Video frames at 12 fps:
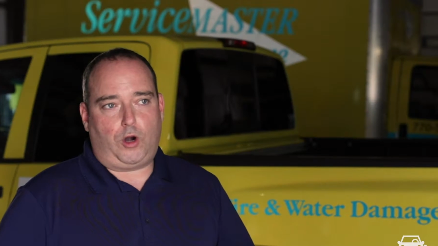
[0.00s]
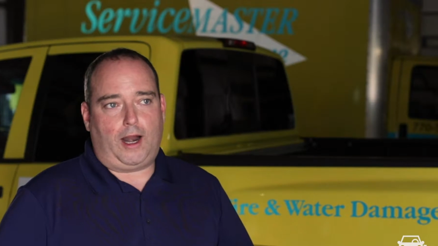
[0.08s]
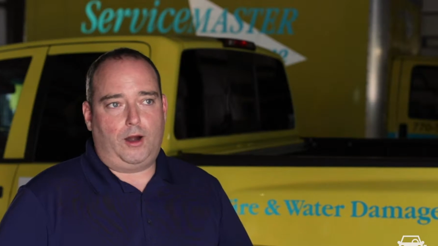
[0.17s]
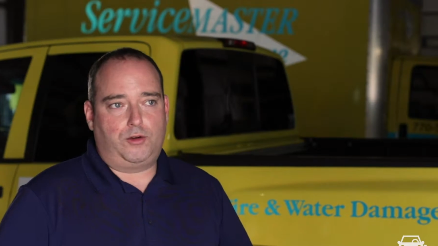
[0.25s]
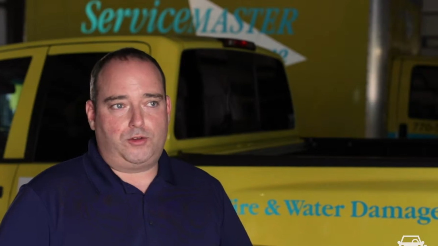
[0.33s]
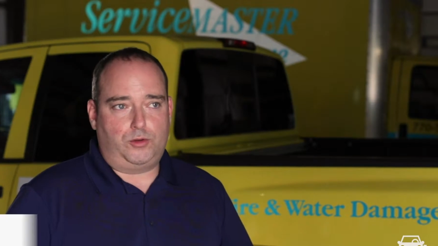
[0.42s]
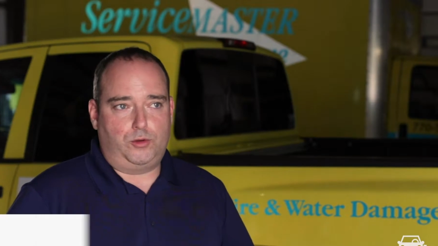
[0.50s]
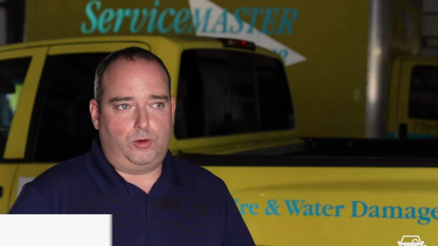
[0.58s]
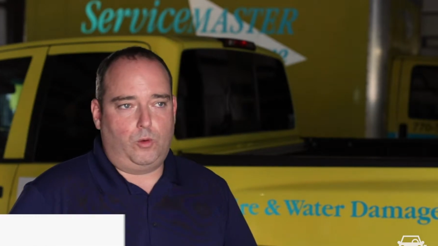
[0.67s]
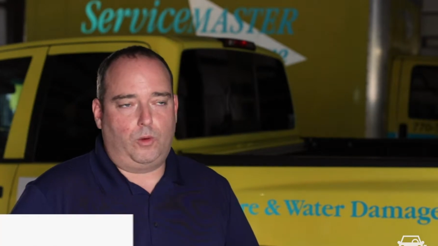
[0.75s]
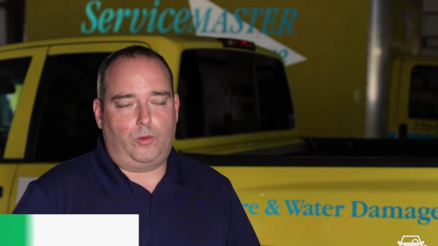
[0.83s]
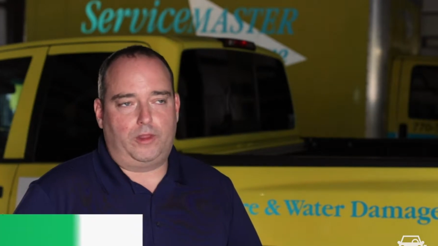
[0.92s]
prior to
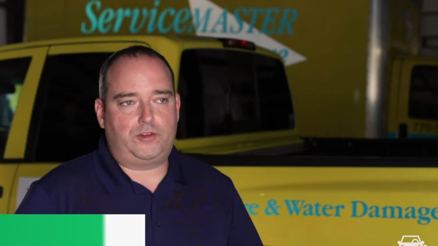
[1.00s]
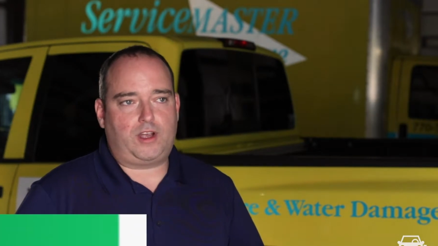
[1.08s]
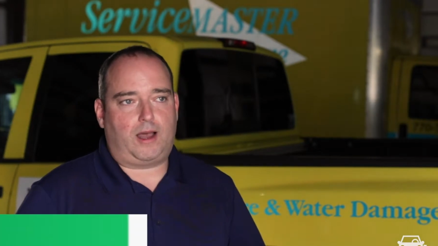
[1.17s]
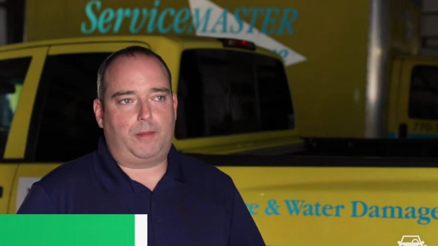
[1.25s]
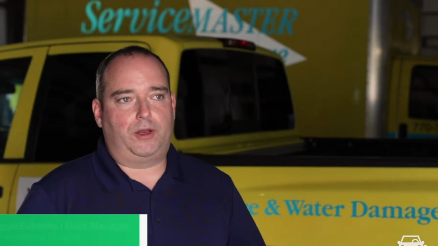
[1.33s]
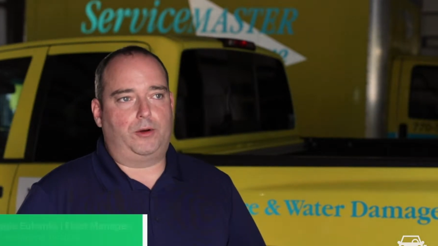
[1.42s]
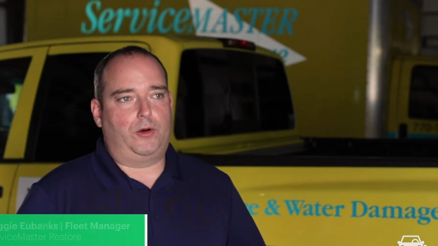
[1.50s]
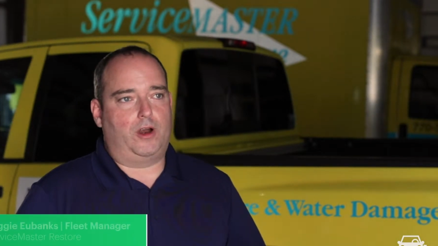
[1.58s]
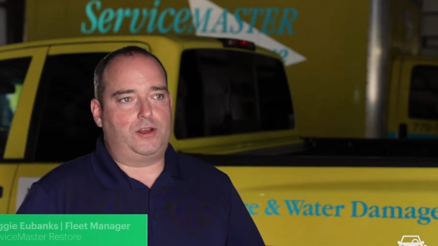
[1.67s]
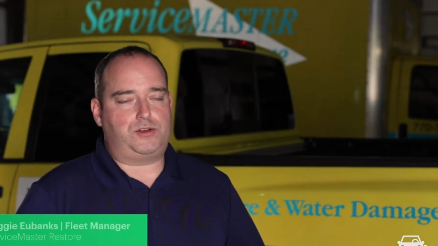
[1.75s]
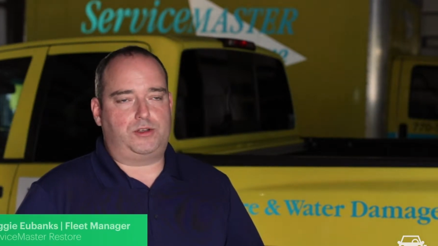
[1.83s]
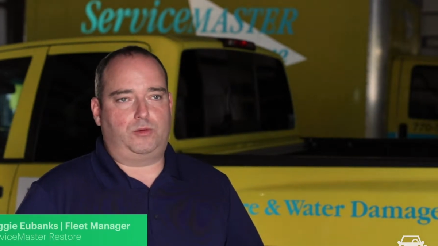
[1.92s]
going with the shop
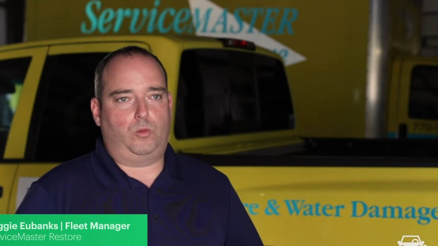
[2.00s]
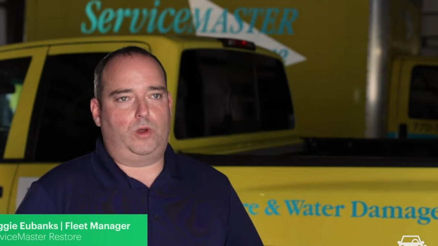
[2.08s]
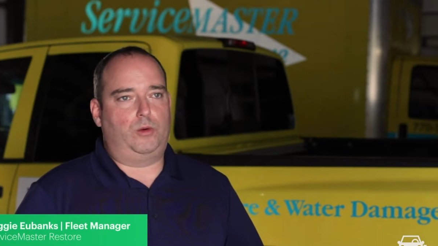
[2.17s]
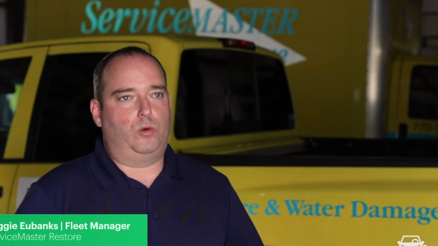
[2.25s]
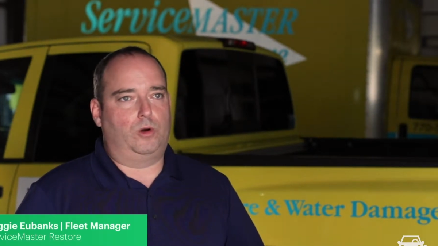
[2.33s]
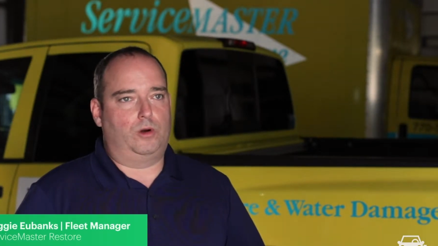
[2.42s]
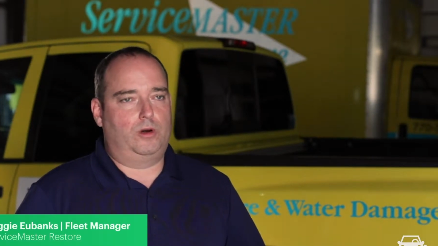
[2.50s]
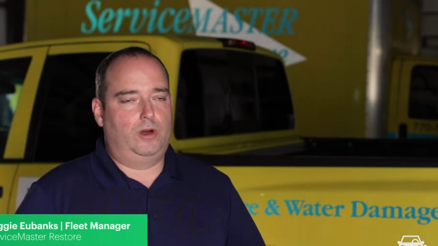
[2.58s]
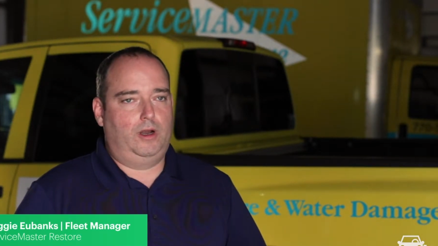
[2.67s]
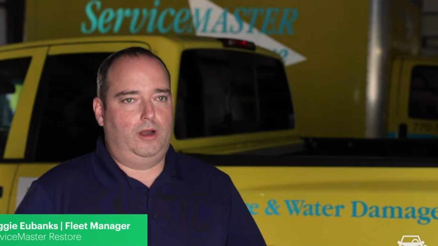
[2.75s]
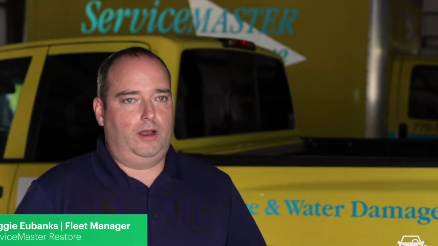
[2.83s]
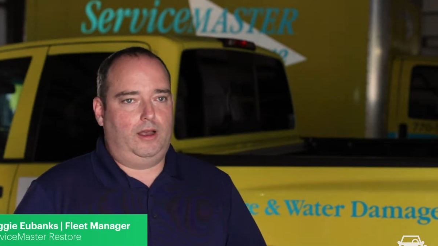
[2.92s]
integration, we were
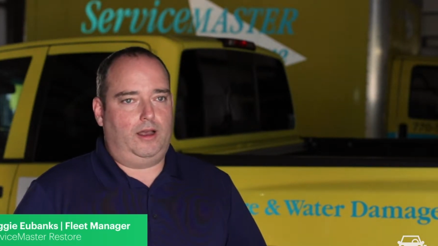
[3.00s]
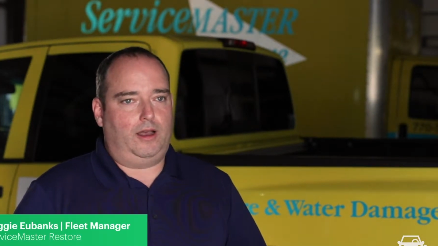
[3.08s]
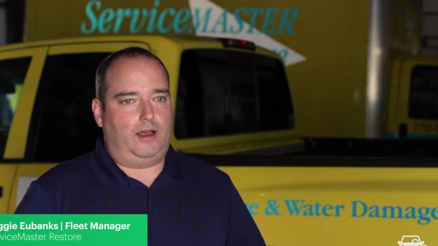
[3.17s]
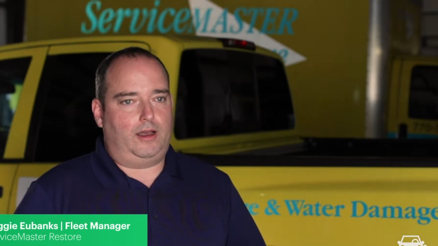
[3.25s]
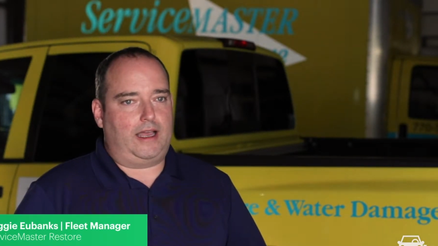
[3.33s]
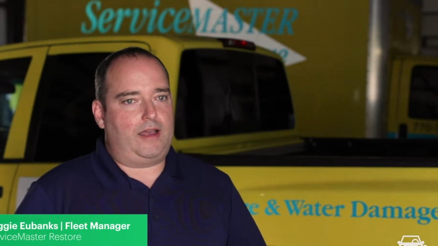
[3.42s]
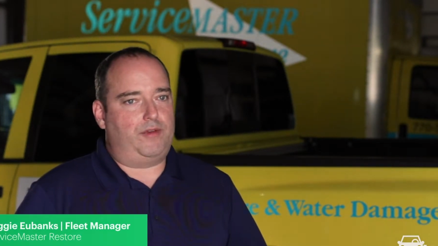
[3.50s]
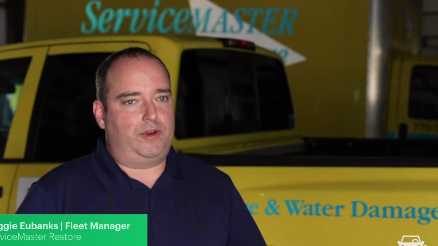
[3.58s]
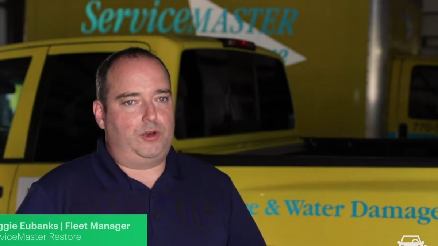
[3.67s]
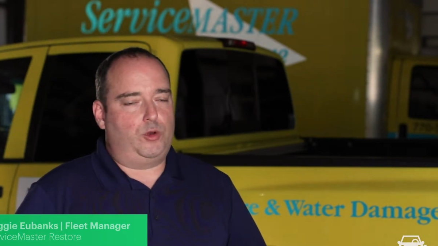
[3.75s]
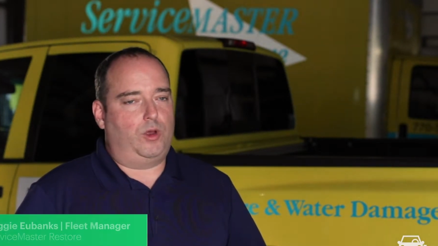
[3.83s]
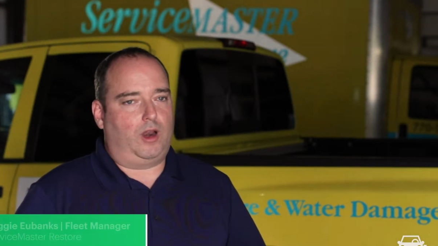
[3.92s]
having
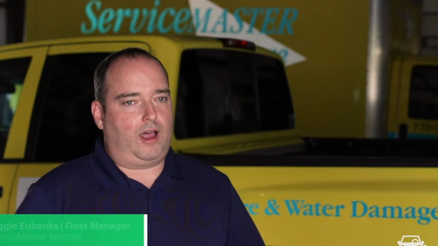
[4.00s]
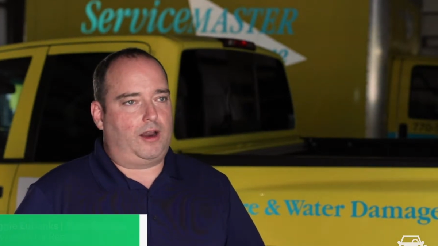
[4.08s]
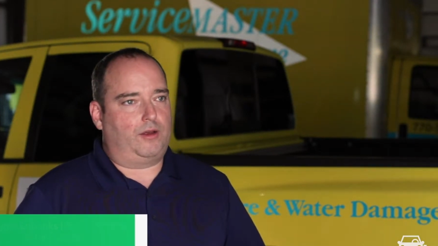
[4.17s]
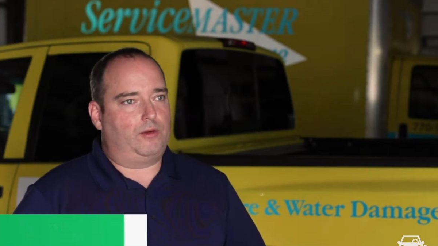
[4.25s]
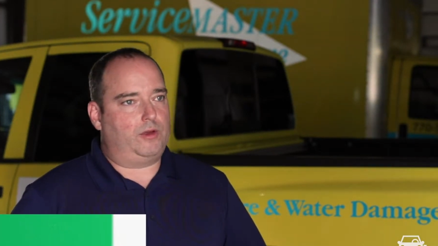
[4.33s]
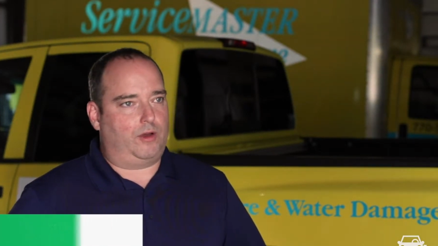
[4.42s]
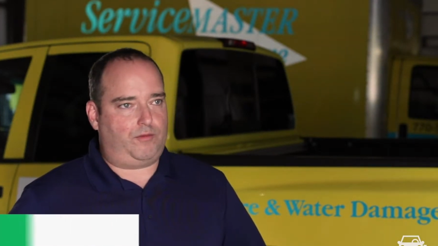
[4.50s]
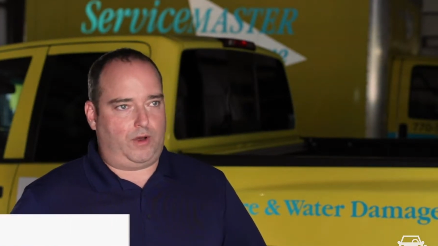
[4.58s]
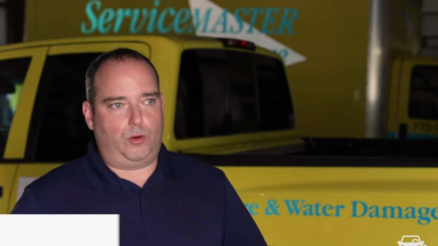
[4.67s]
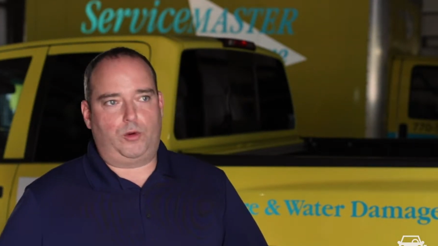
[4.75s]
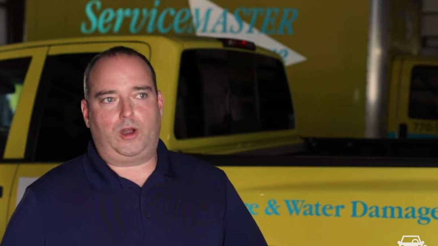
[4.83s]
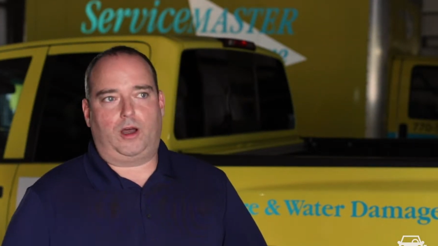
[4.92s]
to do a lot of
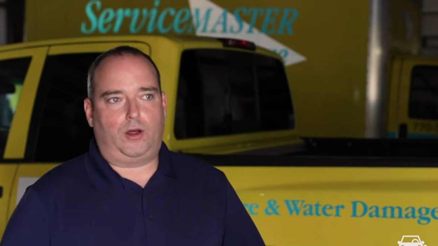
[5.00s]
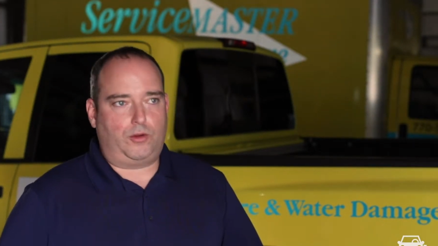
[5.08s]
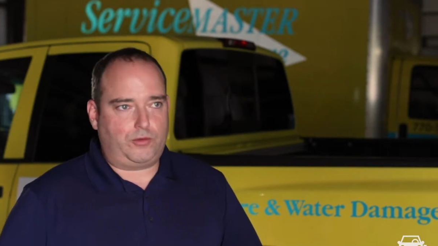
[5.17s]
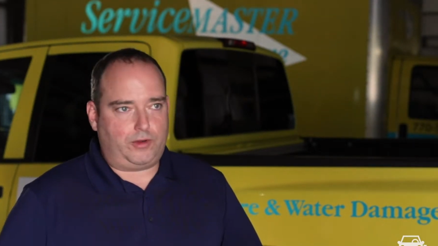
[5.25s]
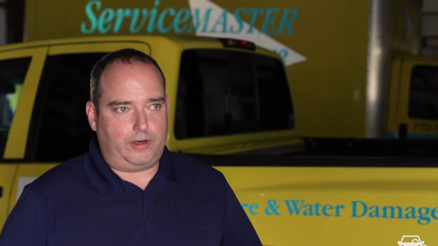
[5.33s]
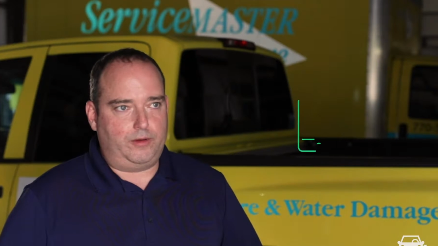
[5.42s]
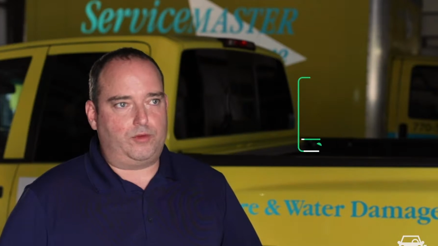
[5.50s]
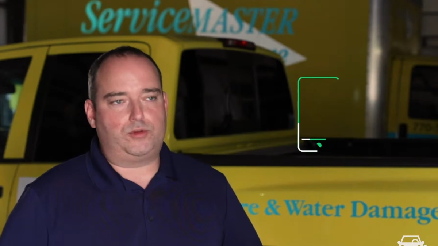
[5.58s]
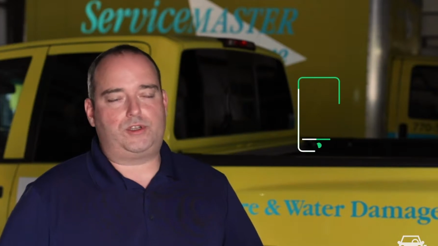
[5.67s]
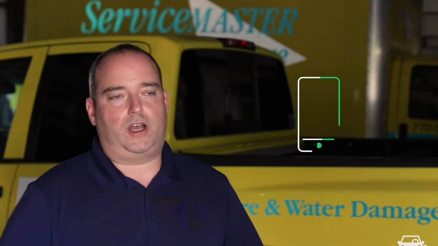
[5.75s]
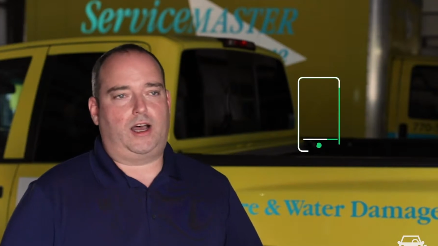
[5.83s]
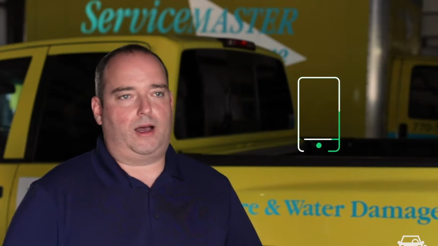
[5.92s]
phone calls to different
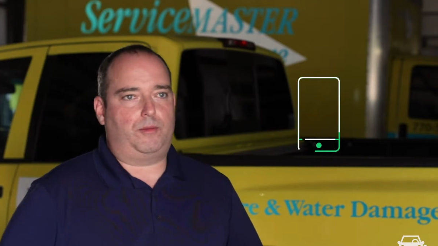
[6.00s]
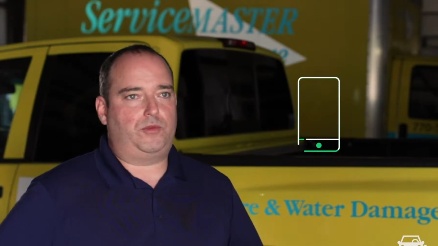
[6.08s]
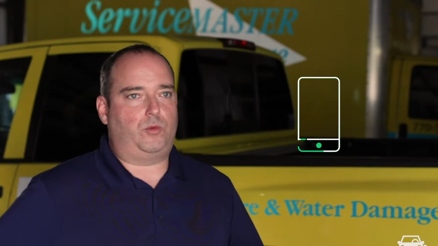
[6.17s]
shops.